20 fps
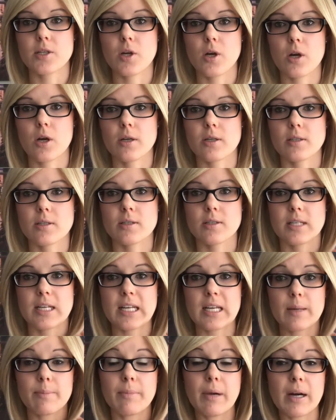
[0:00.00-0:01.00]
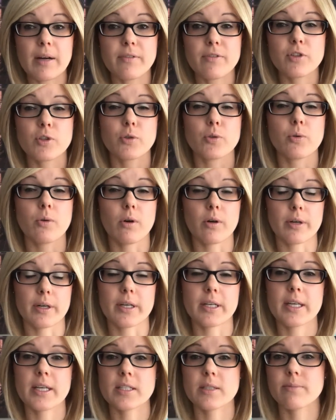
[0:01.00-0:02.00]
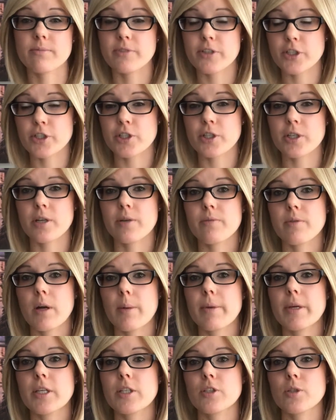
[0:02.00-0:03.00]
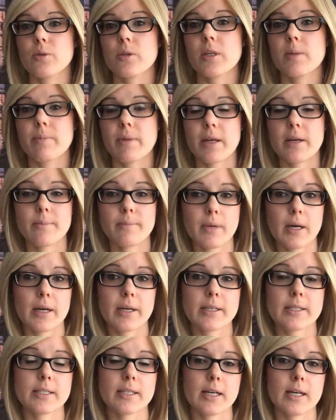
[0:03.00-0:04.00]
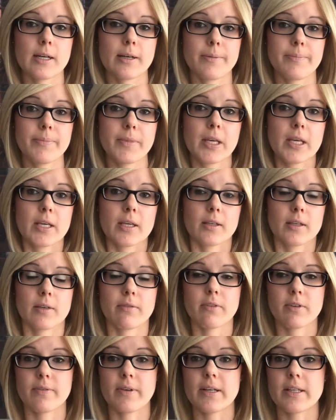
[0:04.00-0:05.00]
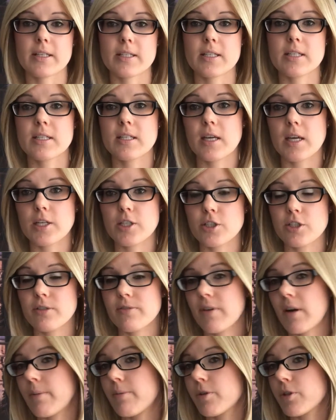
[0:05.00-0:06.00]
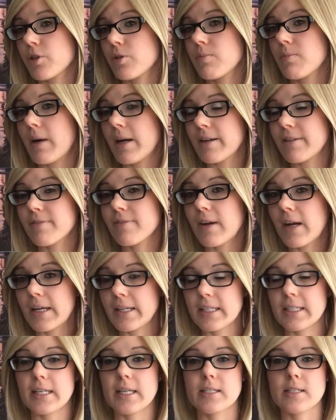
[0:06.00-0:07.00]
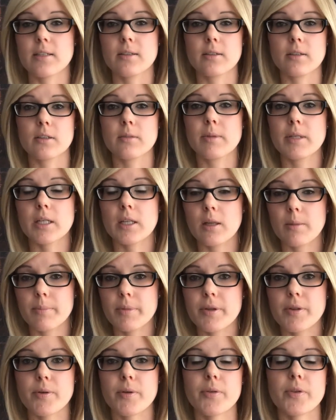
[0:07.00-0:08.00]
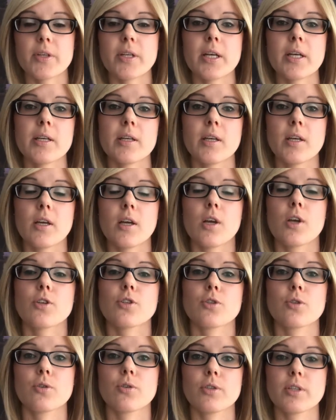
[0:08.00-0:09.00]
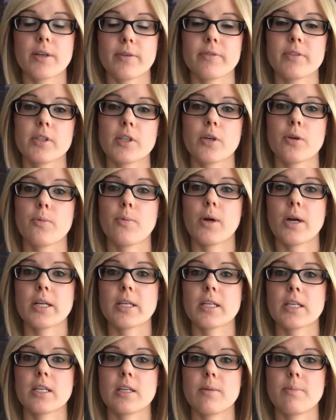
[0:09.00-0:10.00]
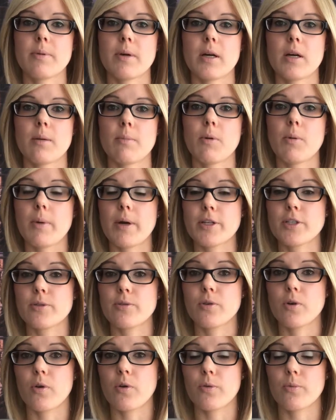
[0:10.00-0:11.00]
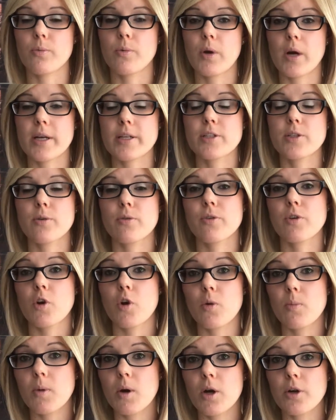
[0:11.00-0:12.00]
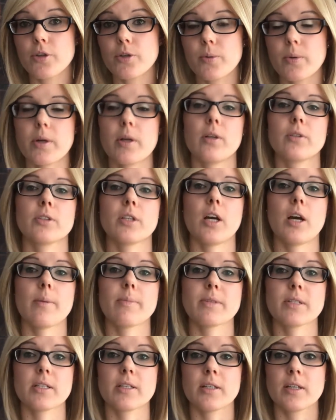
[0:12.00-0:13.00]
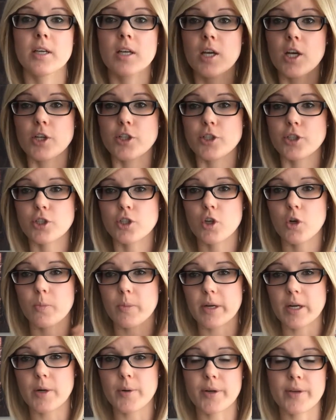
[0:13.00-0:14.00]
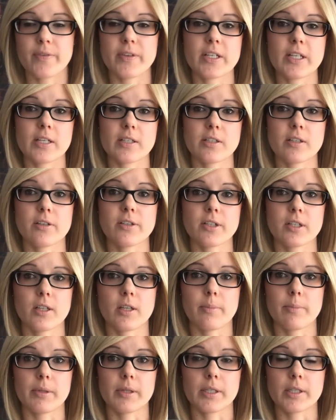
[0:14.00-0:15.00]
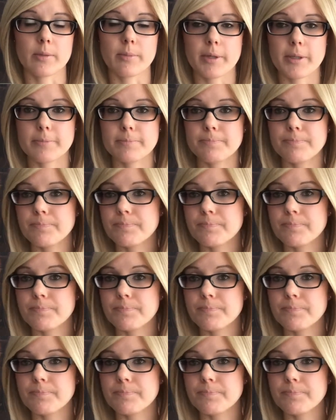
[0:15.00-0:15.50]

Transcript: not sitting above, so you are going to get some friction and rubbing, so keep that in mind. Given the fact this is HD fiber, you might find it gets a little bit clumpy throughout the day, so you're definitely going to want to keep a wide tooth comb on you at all times to just comb it out if it does start to clump a little bit.